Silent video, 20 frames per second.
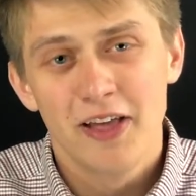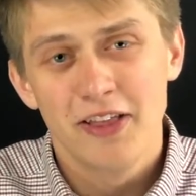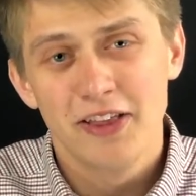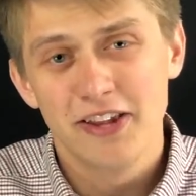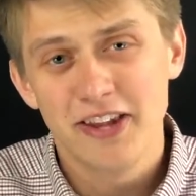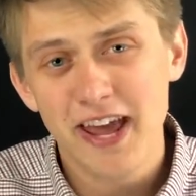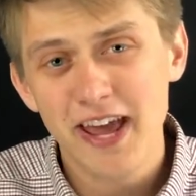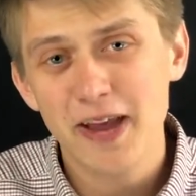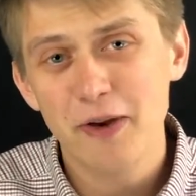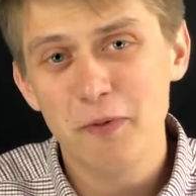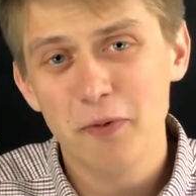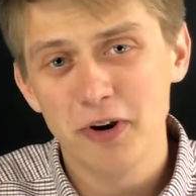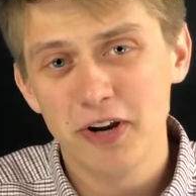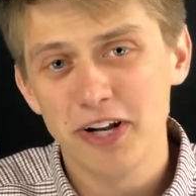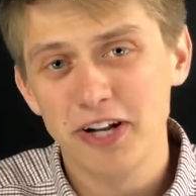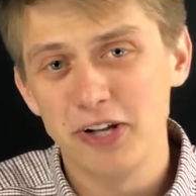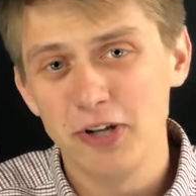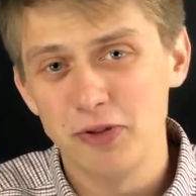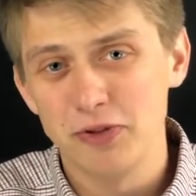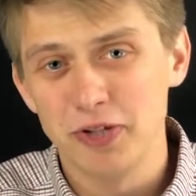Today, we're
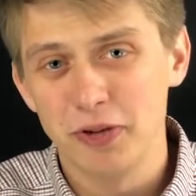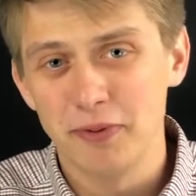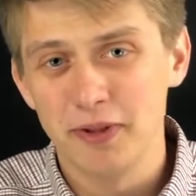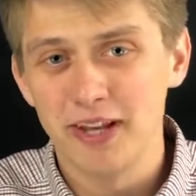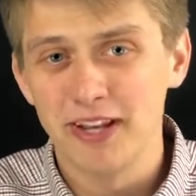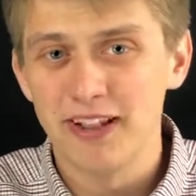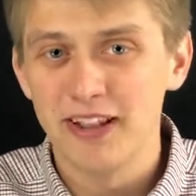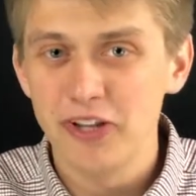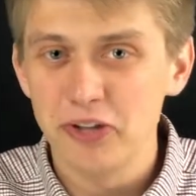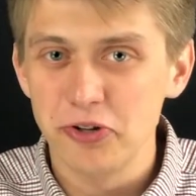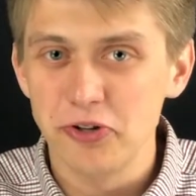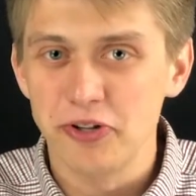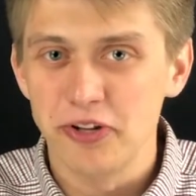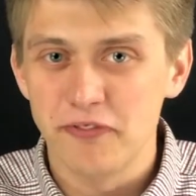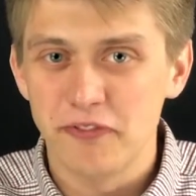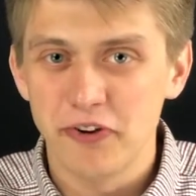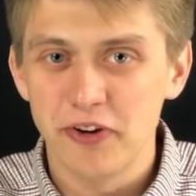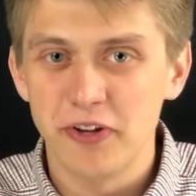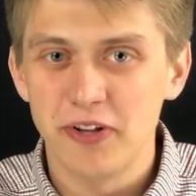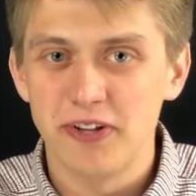going to do something a little
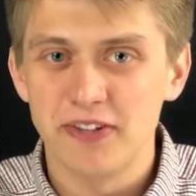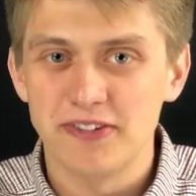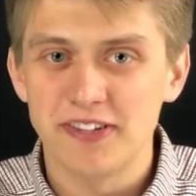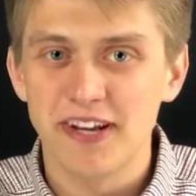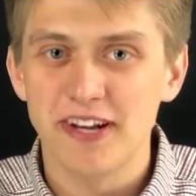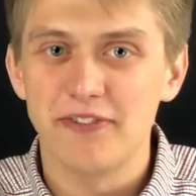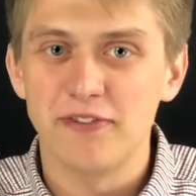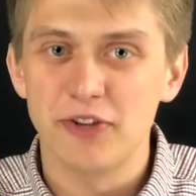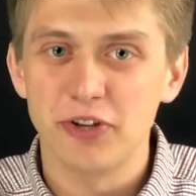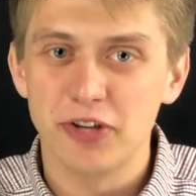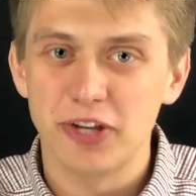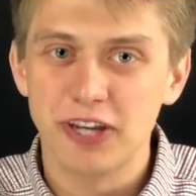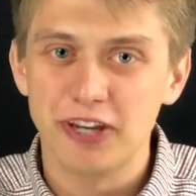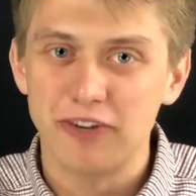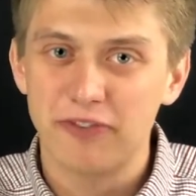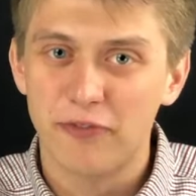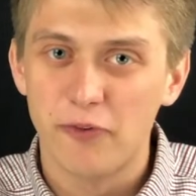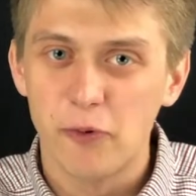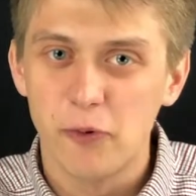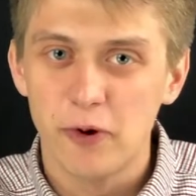different. Instead of looking
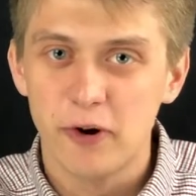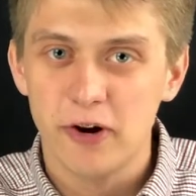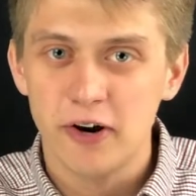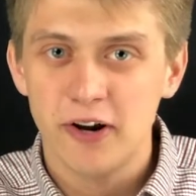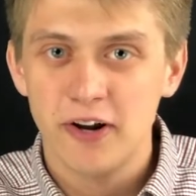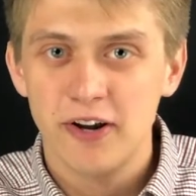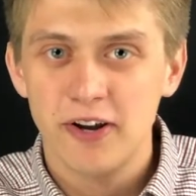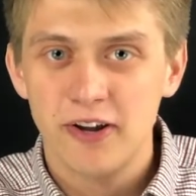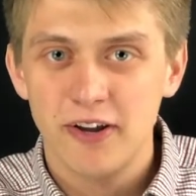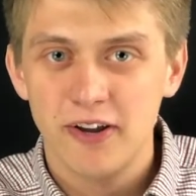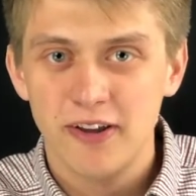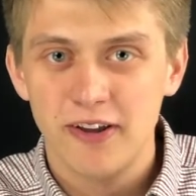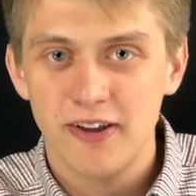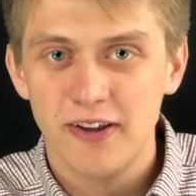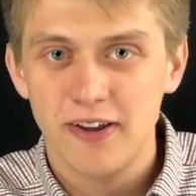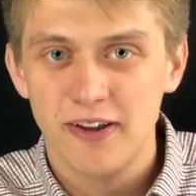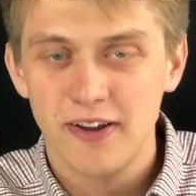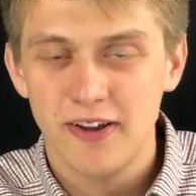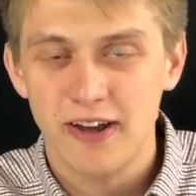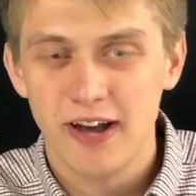for
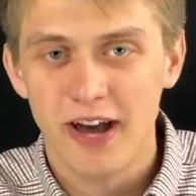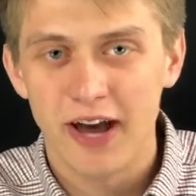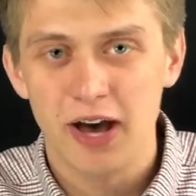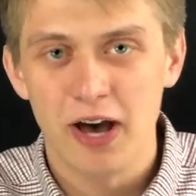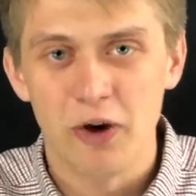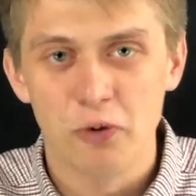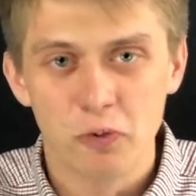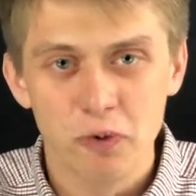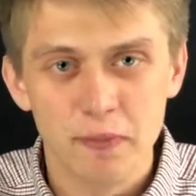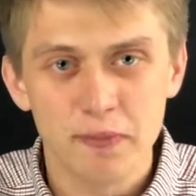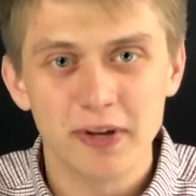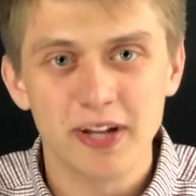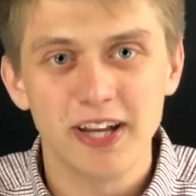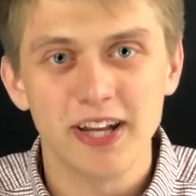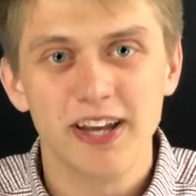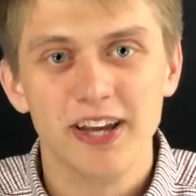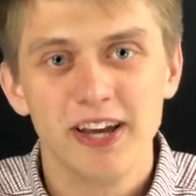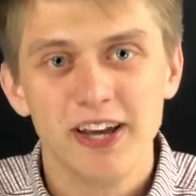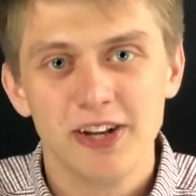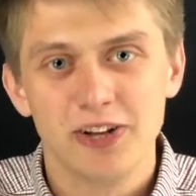a
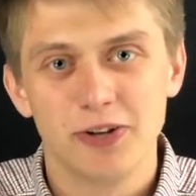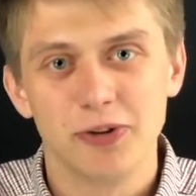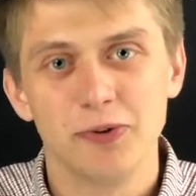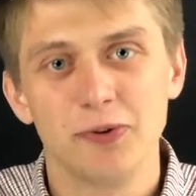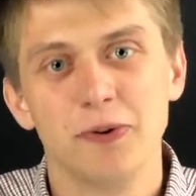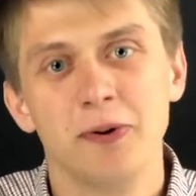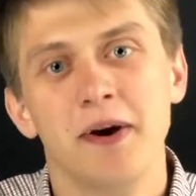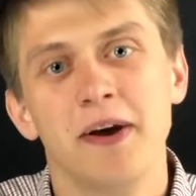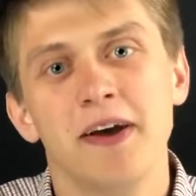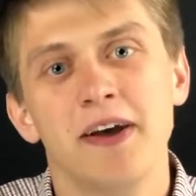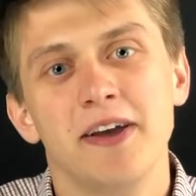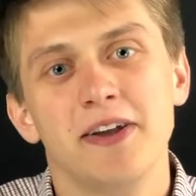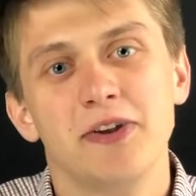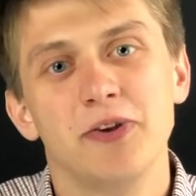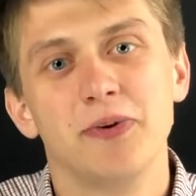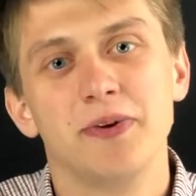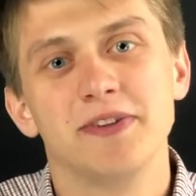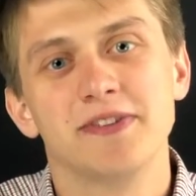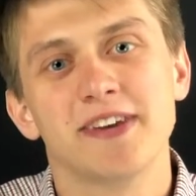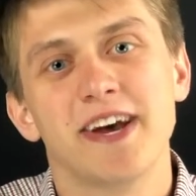remedy to
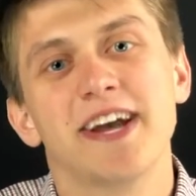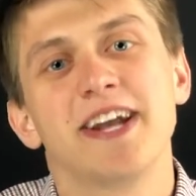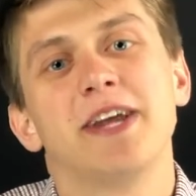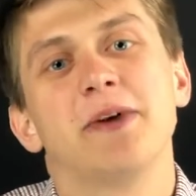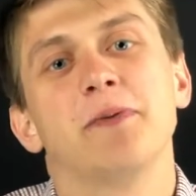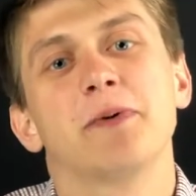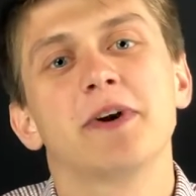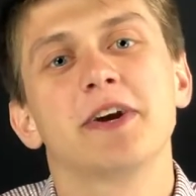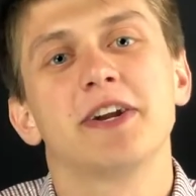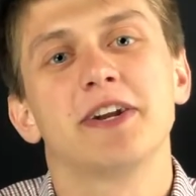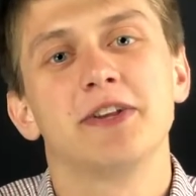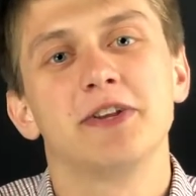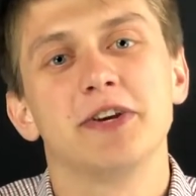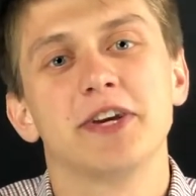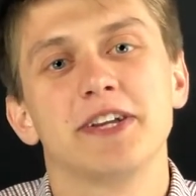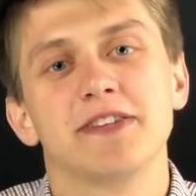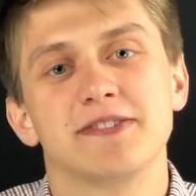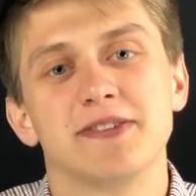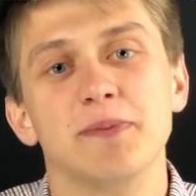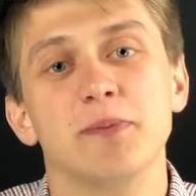anxiety, we're going to look
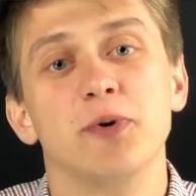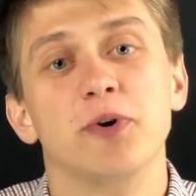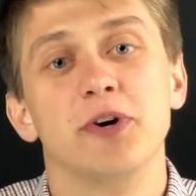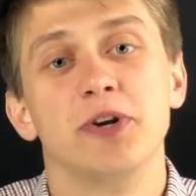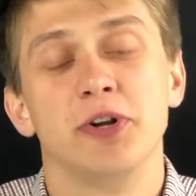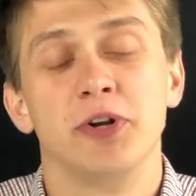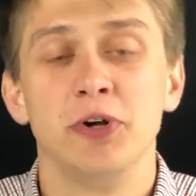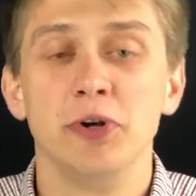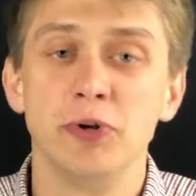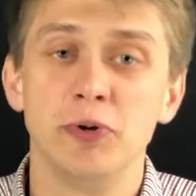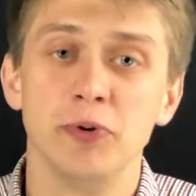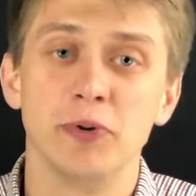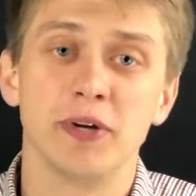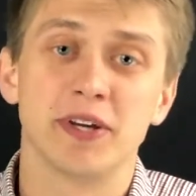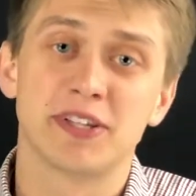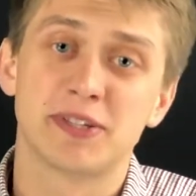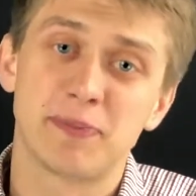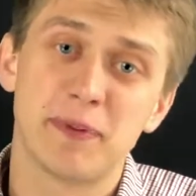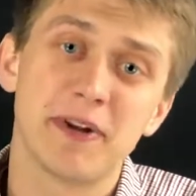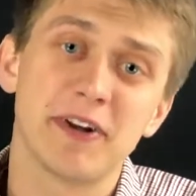at someone who
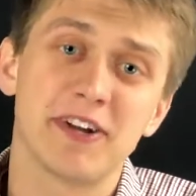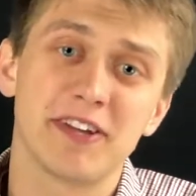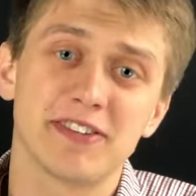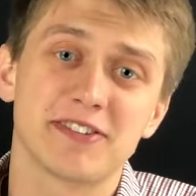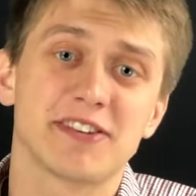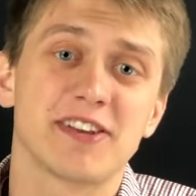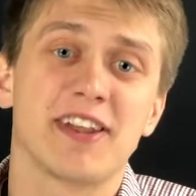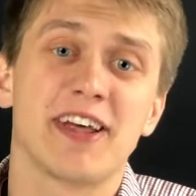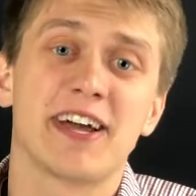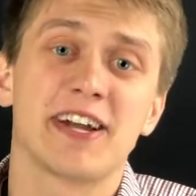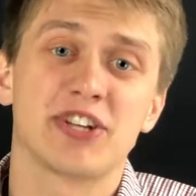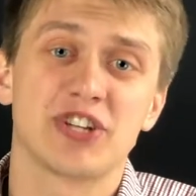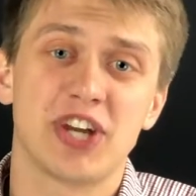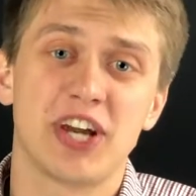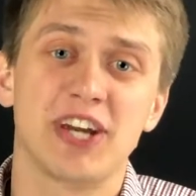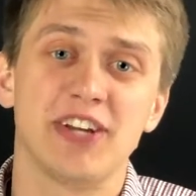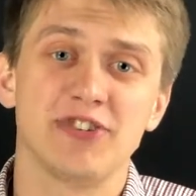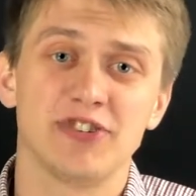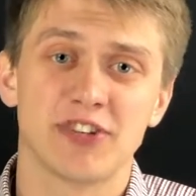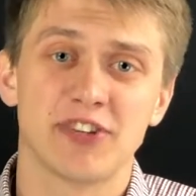experienced a lot of
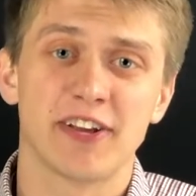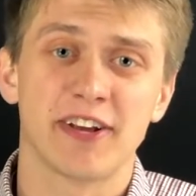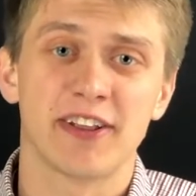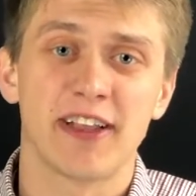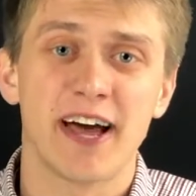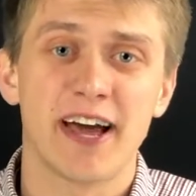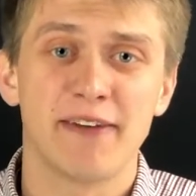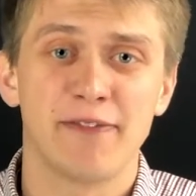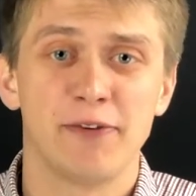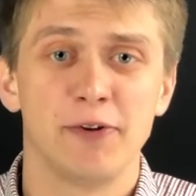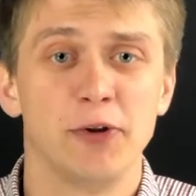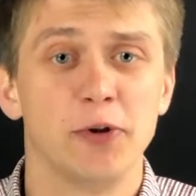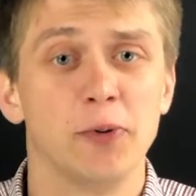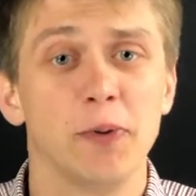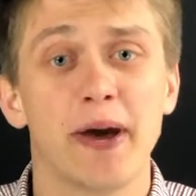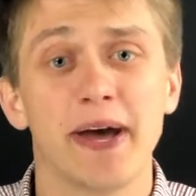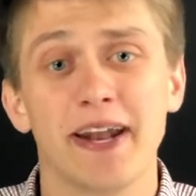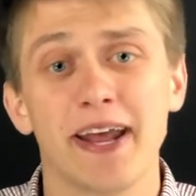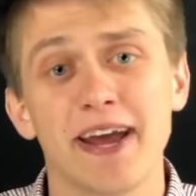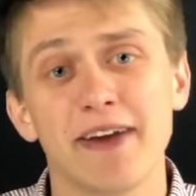change in their life and who
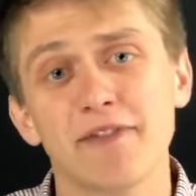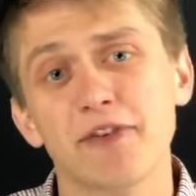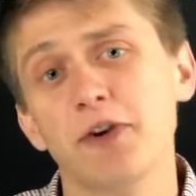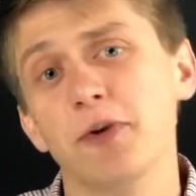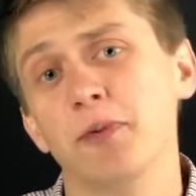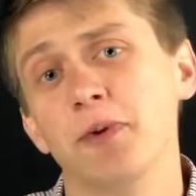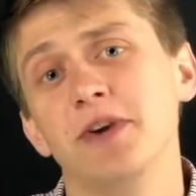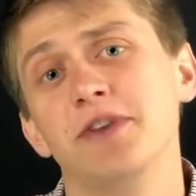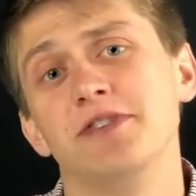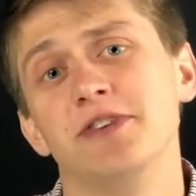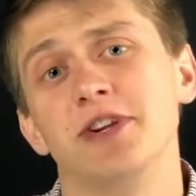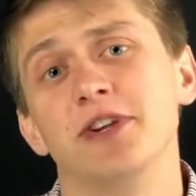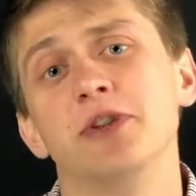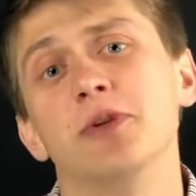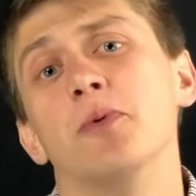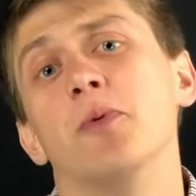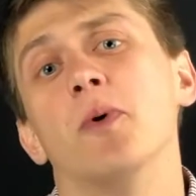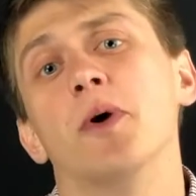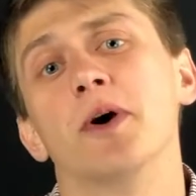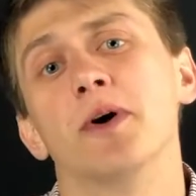had every reason in the
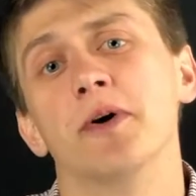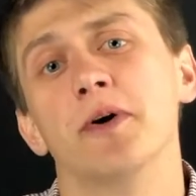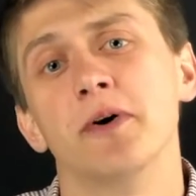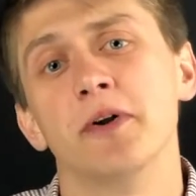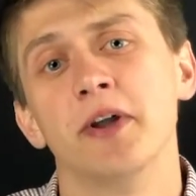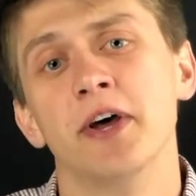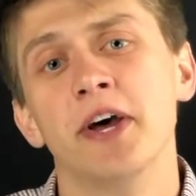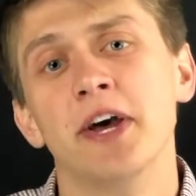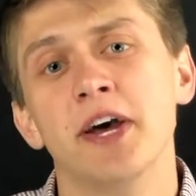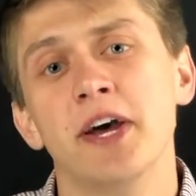world